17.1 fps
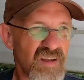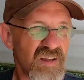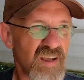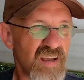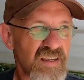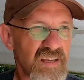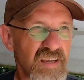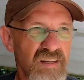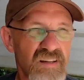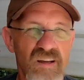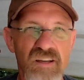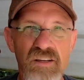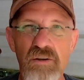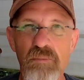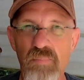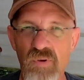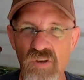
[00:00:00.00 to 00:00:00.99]
and get a
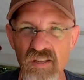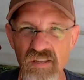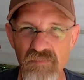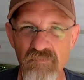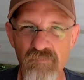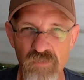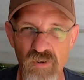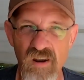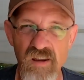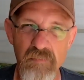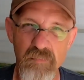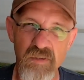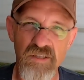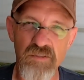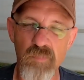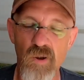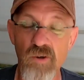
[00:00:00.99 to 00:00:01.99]
complete frame
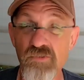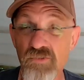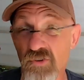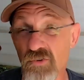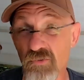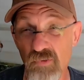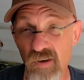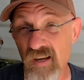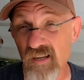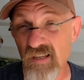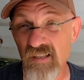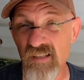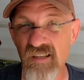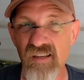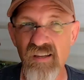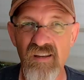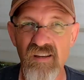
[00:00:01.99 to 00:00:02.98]
exposed
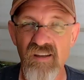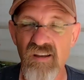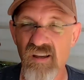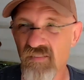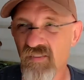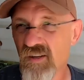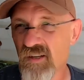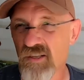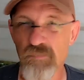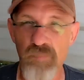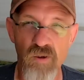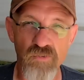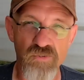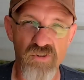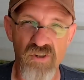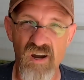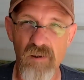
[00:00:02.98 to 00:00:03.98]
correctly. And then
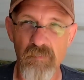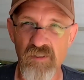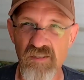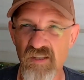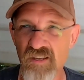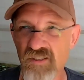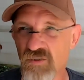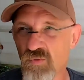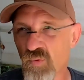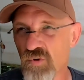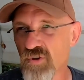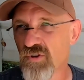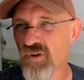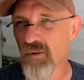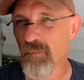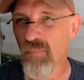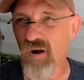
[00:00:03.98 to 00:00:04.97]
exposure compensation where
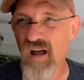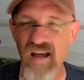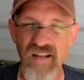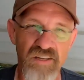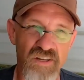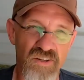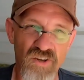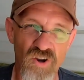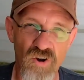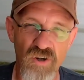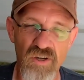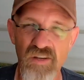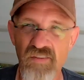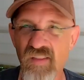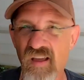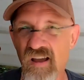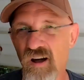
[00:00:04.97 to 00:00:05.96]
you can brighten and
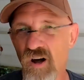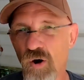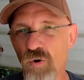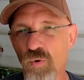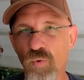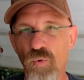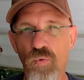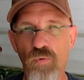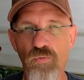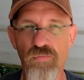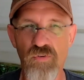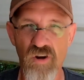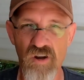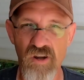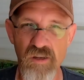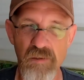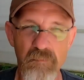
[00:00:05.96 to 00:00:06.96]
darken that whole
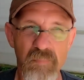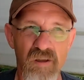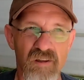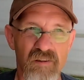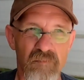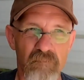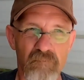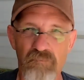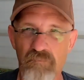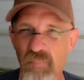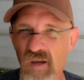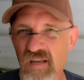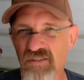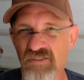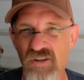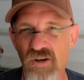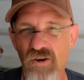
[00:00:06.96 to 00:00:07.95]
frame
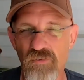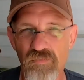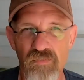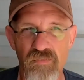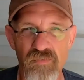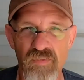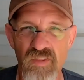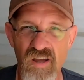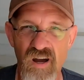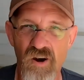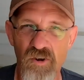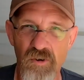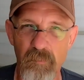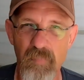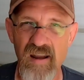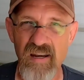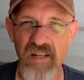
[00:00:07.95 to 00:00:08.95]
based off of the
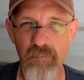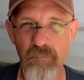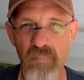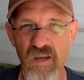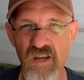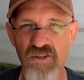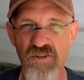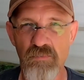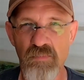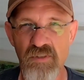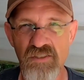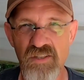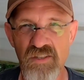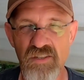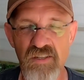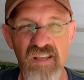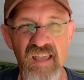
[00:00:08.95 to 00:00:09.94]
automatic measurements
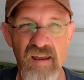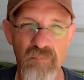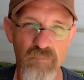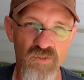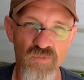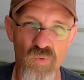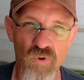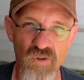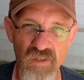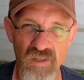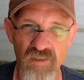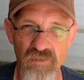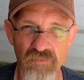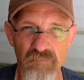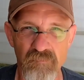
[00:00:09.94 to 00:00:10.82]
that the camera is working on.